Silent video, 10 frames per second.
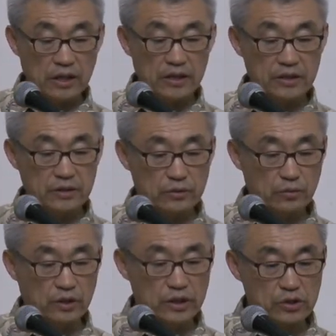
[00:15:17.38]
I think
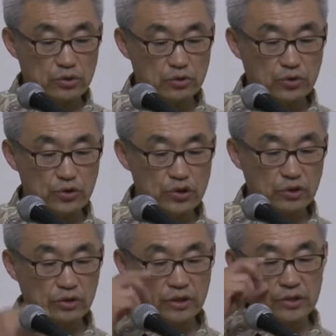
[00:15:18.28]
what is so
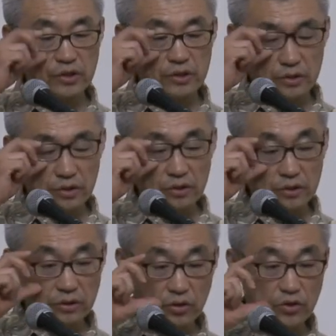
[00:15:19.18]
crucial is this,
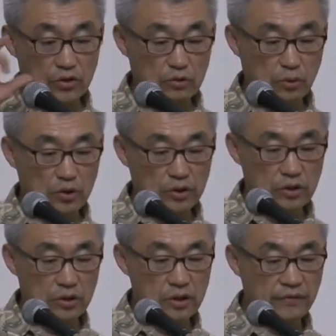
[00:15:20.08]
the third point,
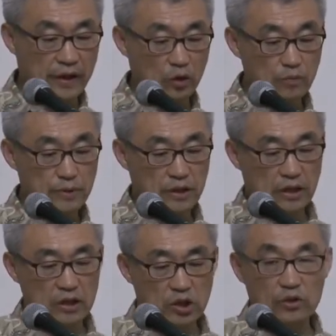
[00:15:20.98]
developing
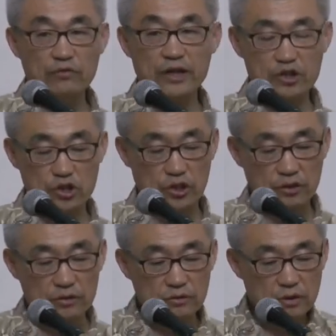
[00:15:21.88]
a
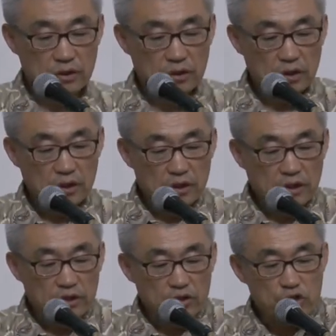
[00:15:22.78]
conviction
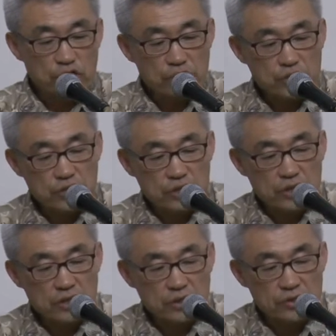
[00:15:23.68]
that the church
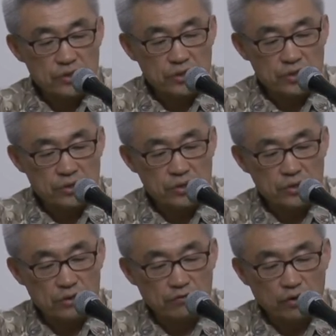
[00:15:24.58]

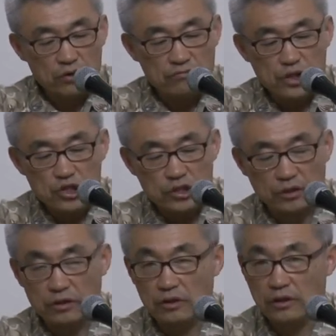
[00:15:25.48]
exists for a
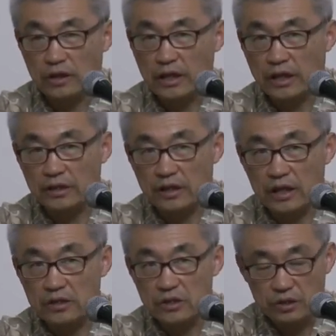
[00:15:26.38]
mission and
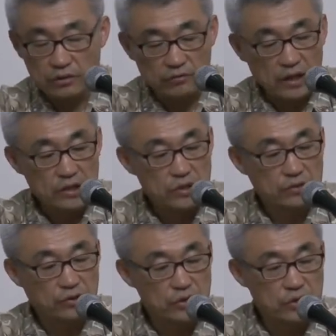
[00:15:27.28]
not
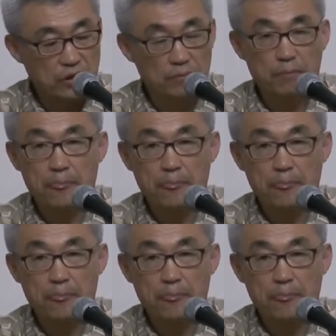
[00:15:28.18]
vice versa.